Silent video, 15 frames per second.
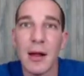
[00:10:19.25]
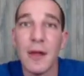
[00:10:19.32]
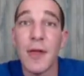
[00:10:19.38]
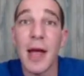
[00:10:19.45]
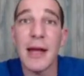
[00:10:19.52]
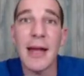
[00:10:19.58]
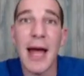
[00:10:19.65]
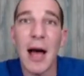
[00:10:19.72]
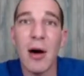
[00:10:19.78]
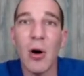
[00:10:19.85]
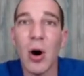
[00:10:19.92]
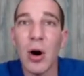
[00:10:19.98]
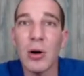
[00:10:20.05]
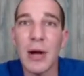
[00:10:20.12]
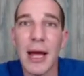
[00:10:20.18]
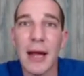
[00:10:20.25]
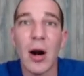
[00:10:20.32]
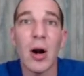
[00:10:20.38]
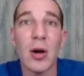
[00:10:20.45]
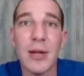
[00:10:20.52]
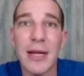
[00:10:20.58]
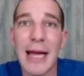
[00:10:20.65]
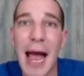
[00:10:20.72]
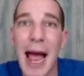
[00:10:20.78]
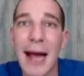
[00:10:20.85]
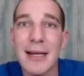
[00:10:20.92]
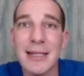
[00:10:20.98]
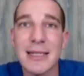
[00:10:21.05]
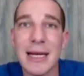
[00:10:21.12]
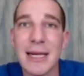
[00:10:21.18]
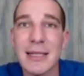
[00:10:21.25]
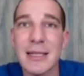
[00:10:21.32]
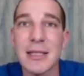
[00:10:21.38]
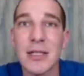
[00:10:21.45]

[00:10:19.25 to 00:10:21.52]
They now all get early access